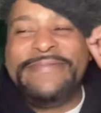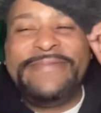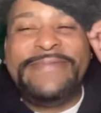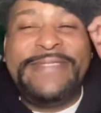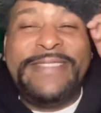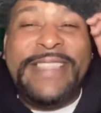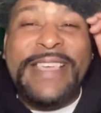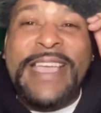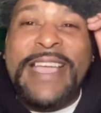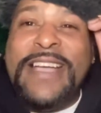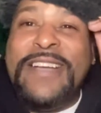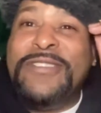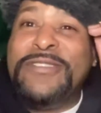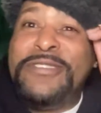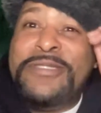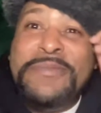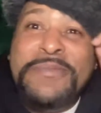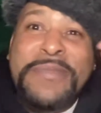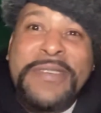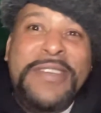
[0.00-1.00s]

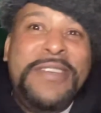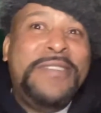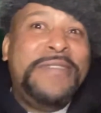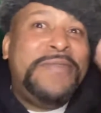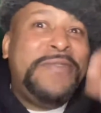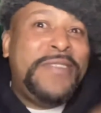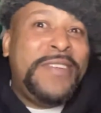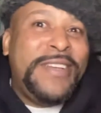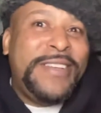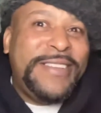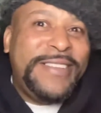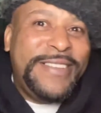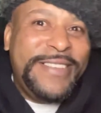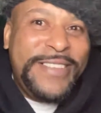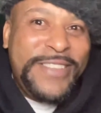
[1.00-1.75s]
Thousand motherfucker.